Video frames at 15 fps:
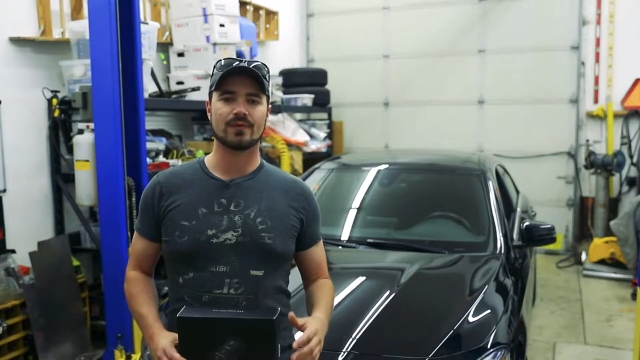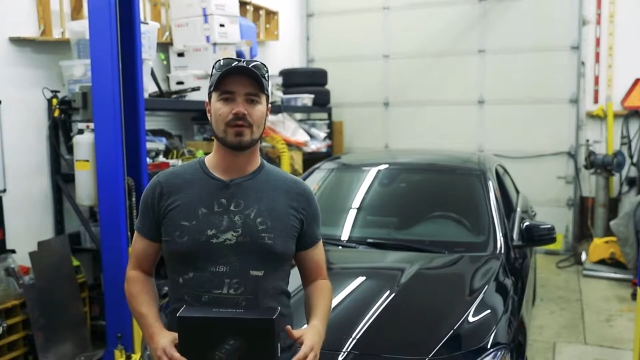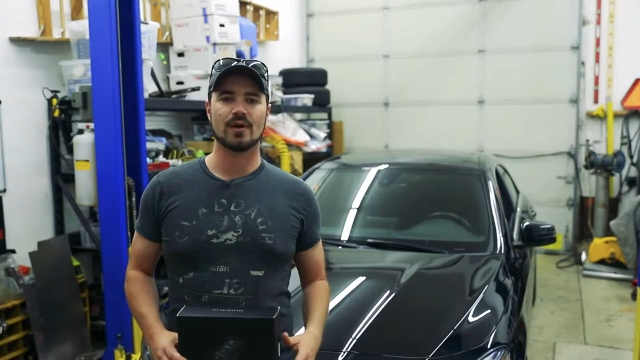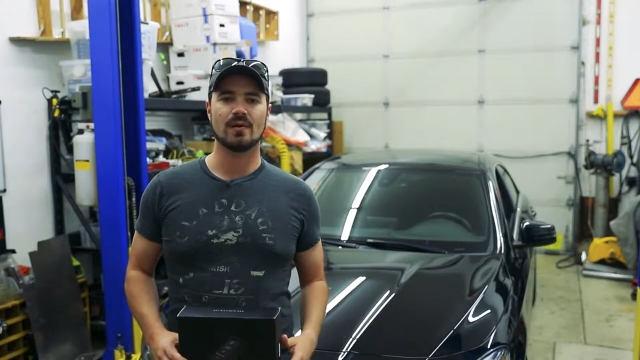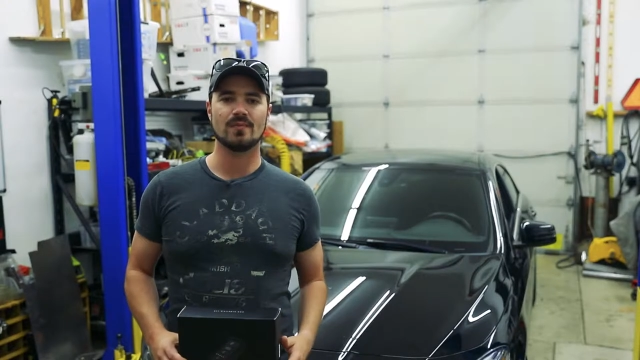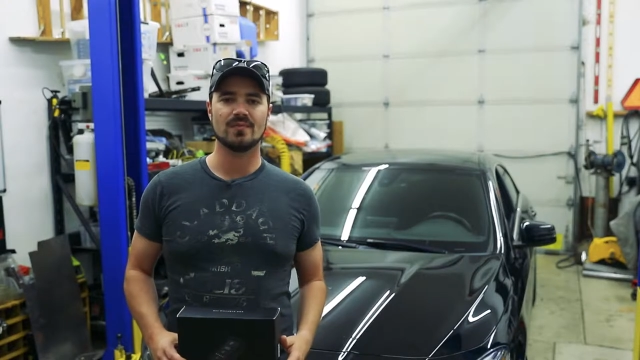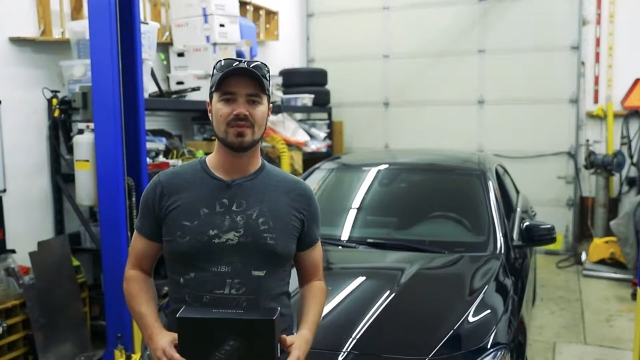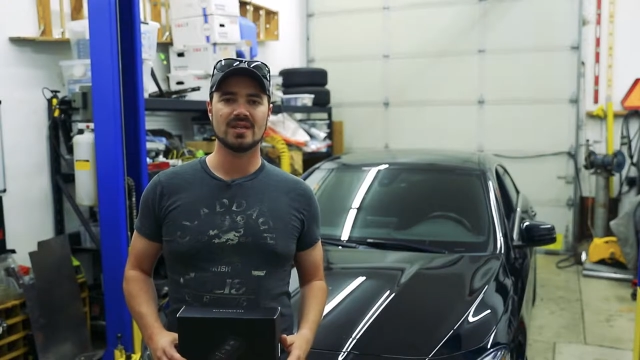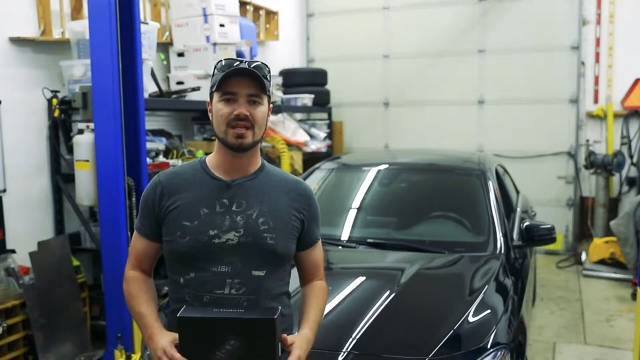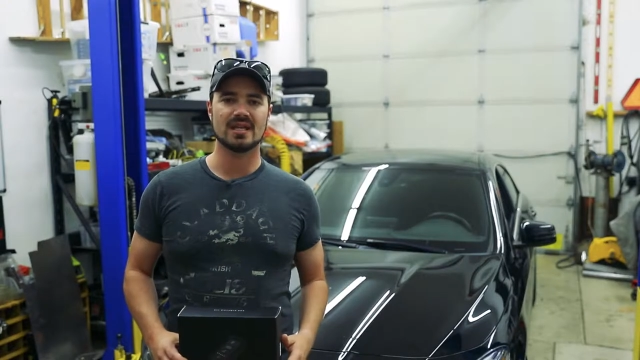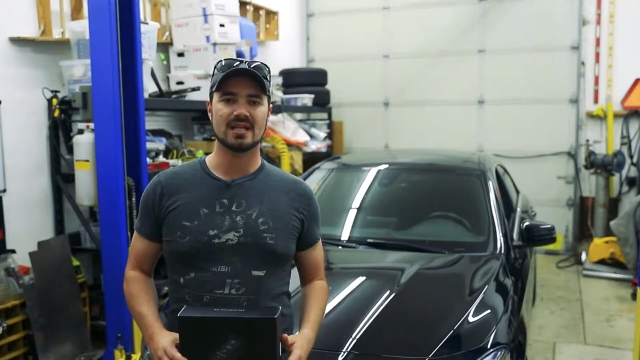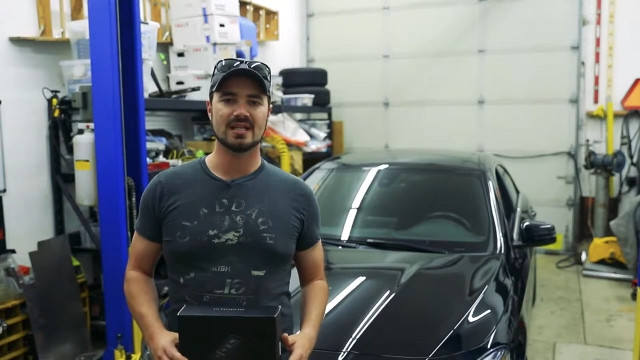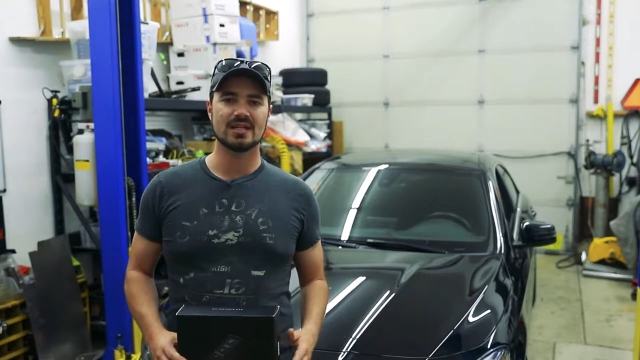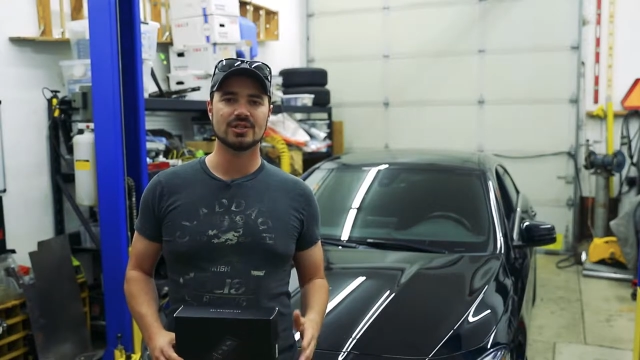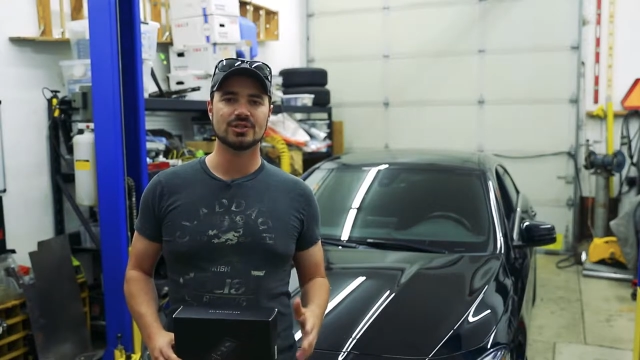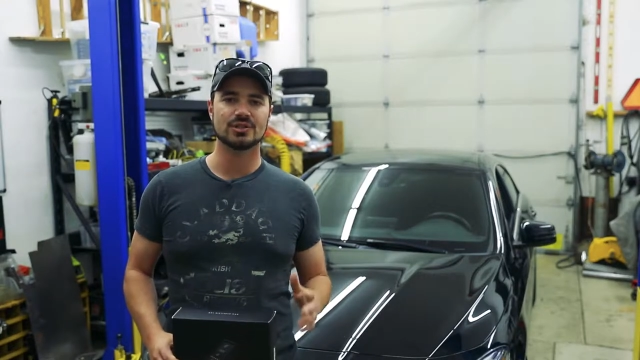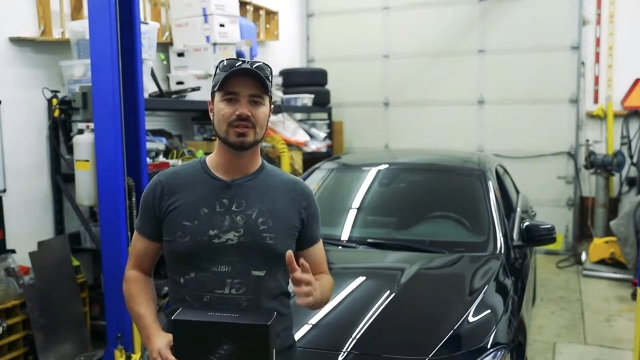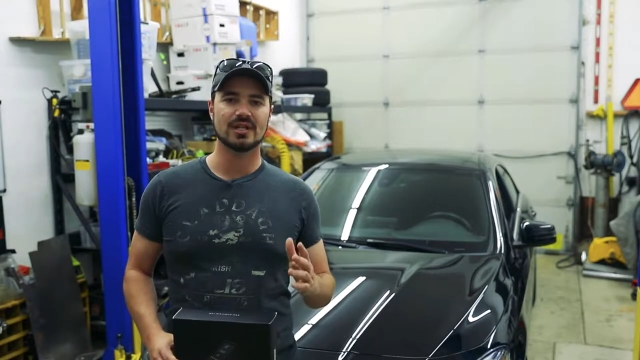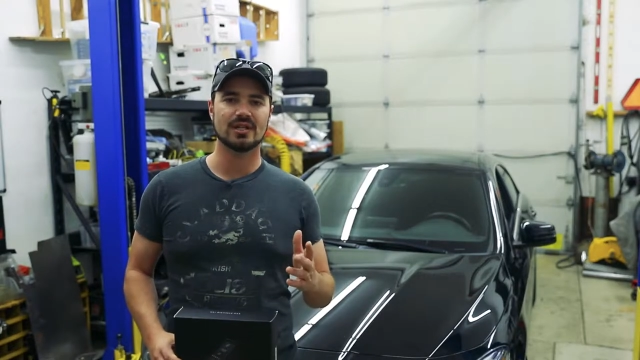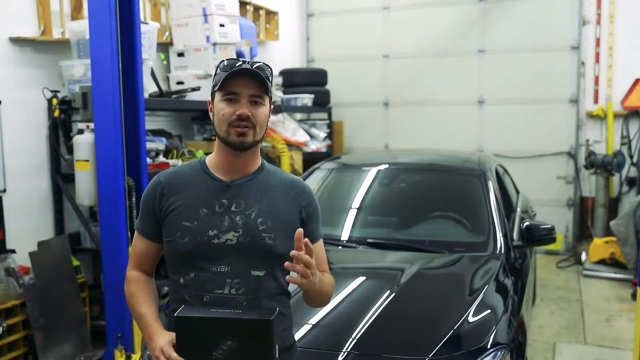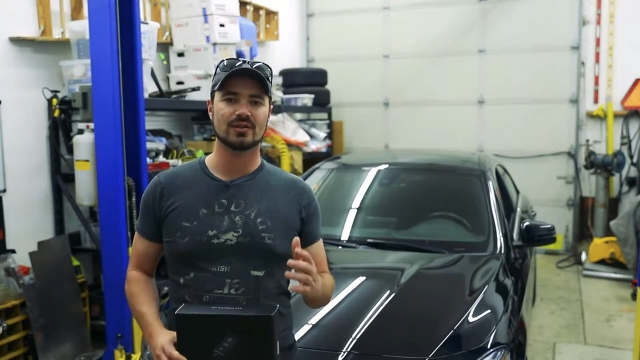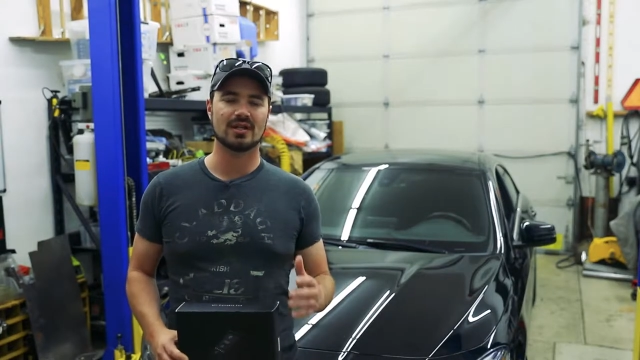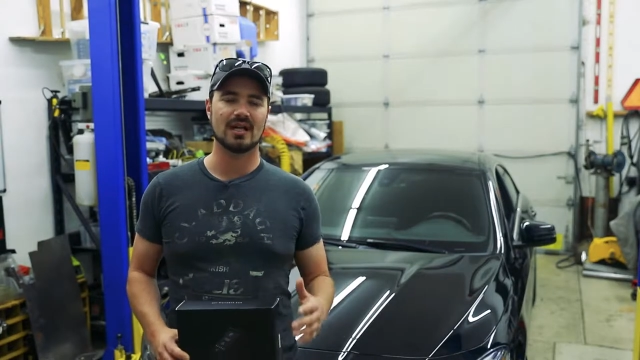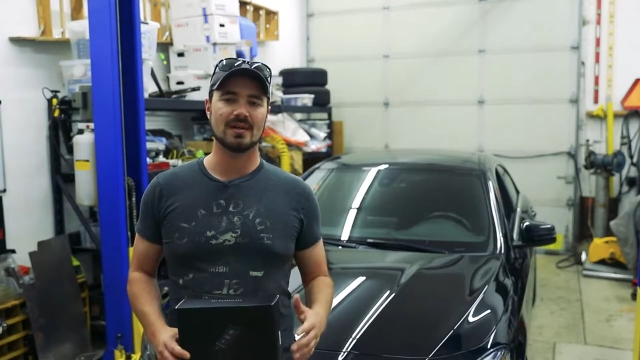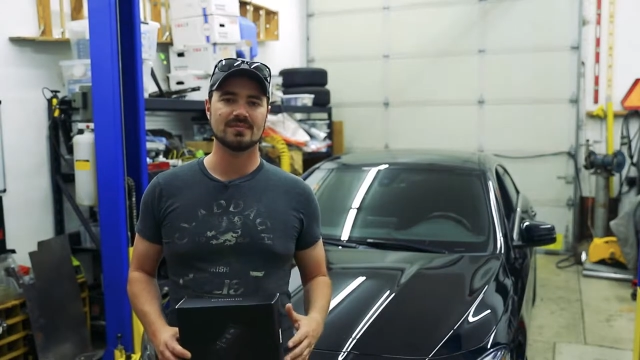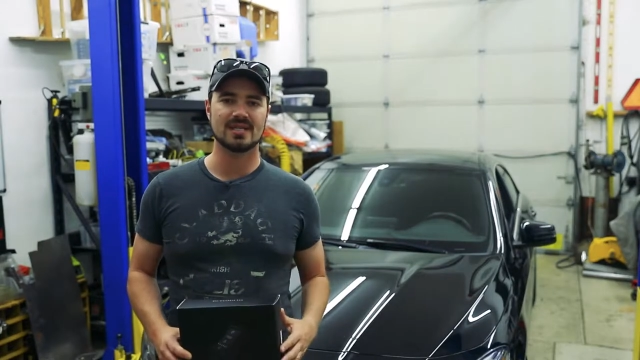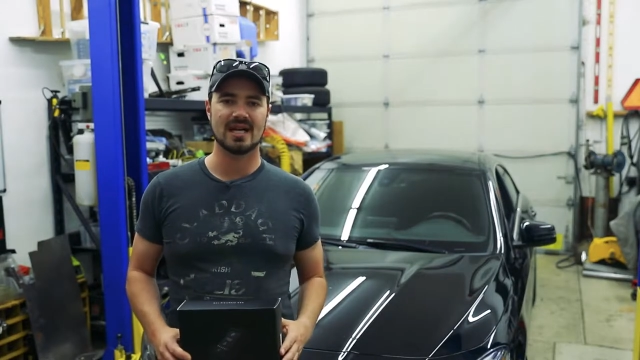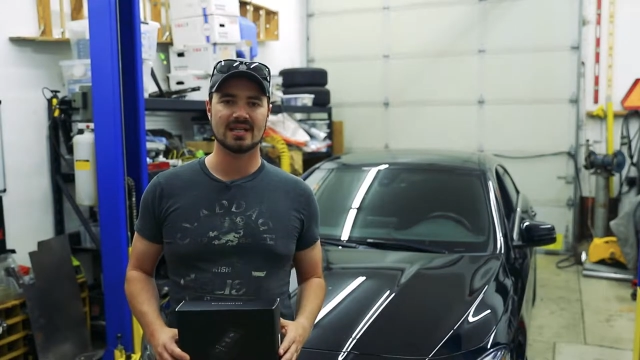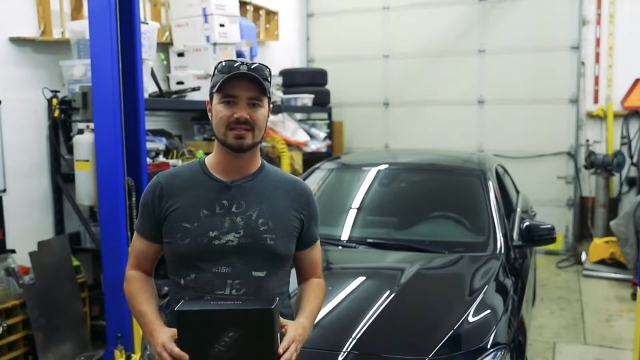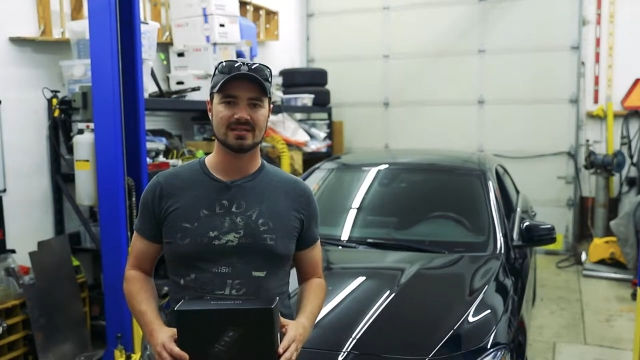from the initial hill climb
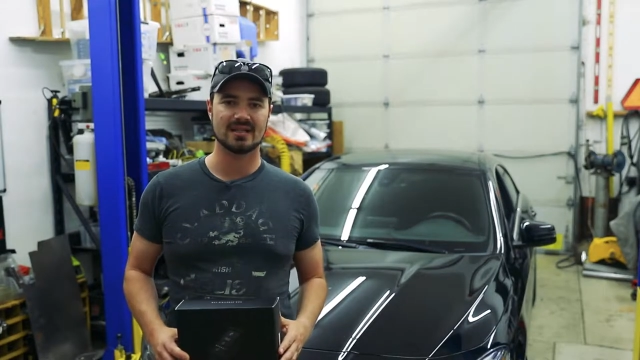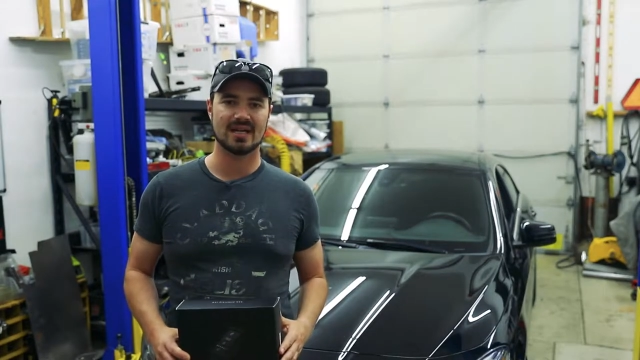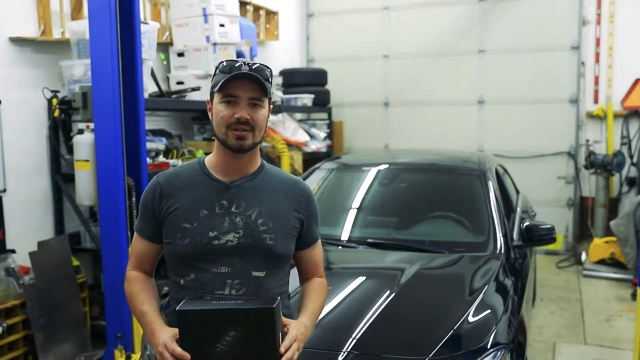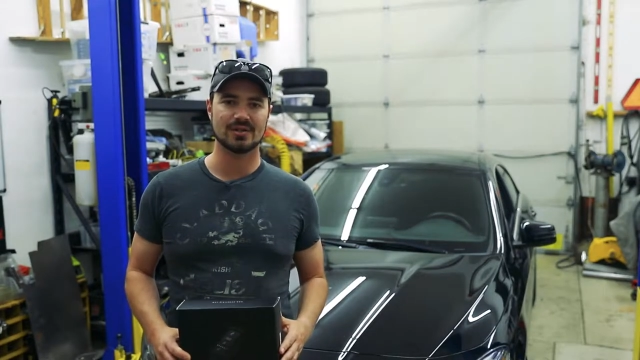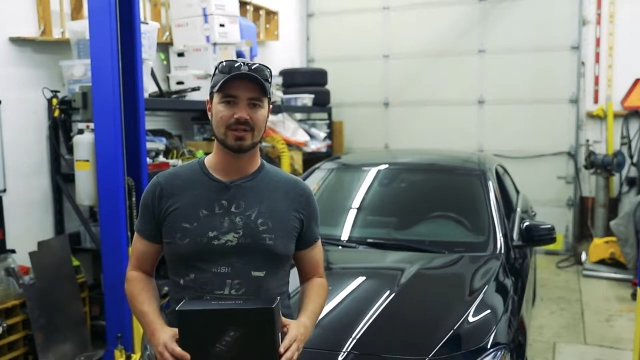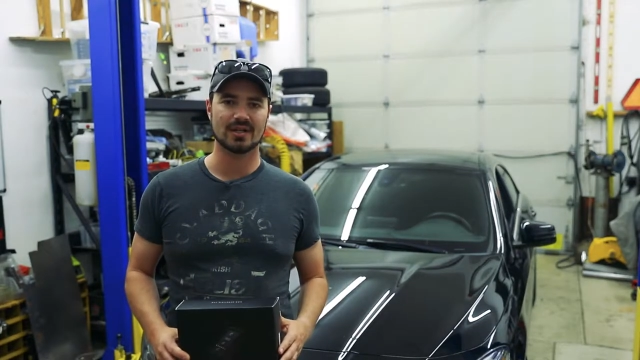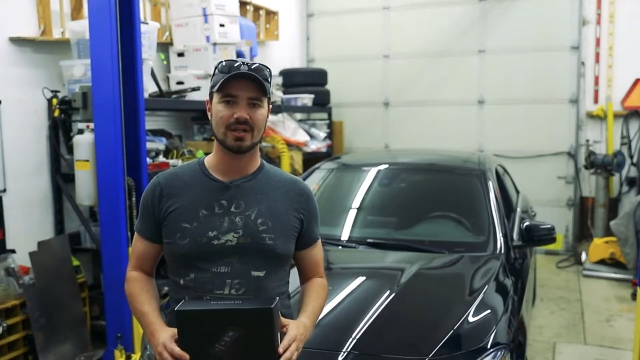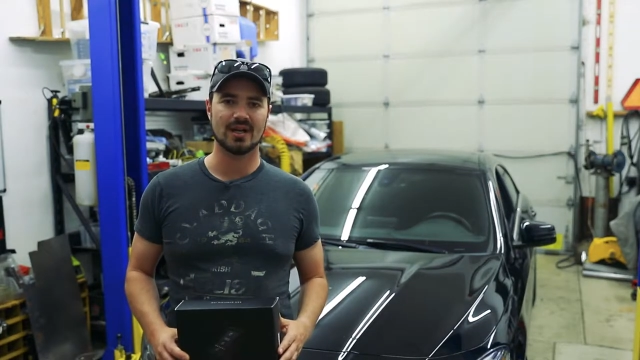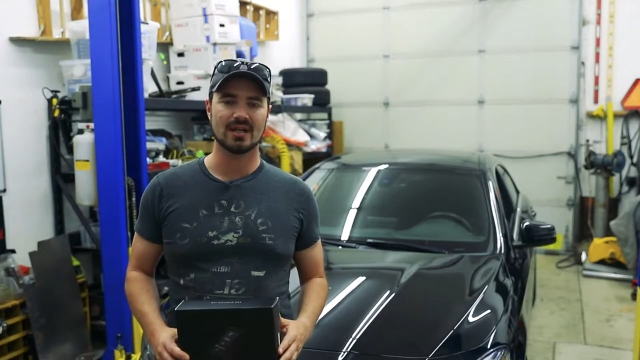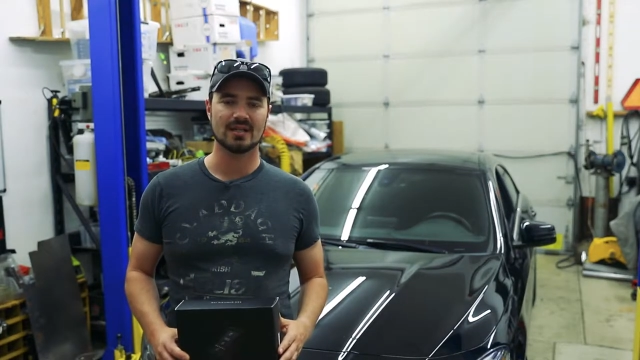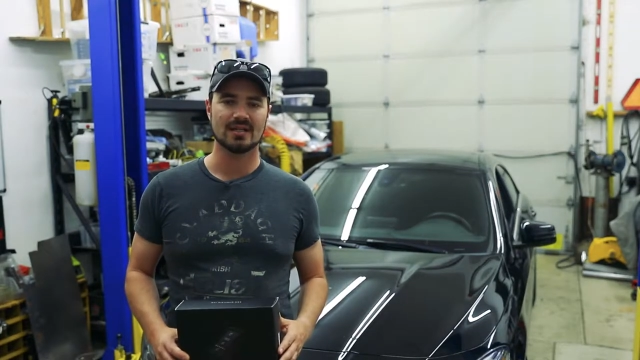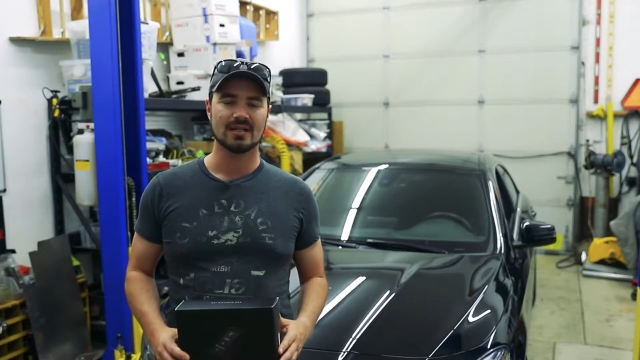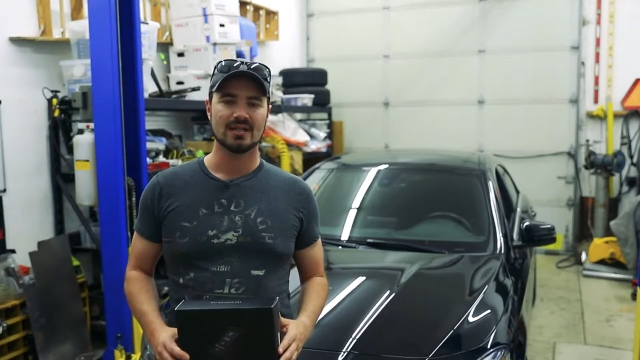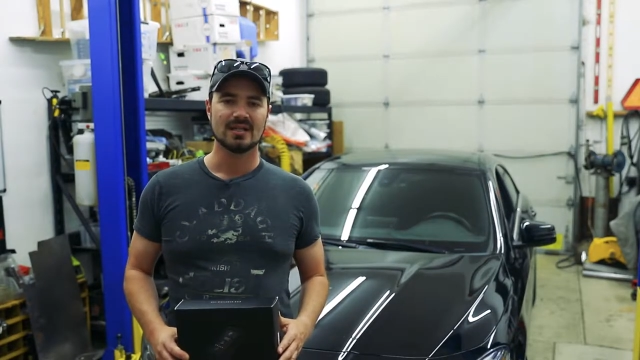test that I took it on.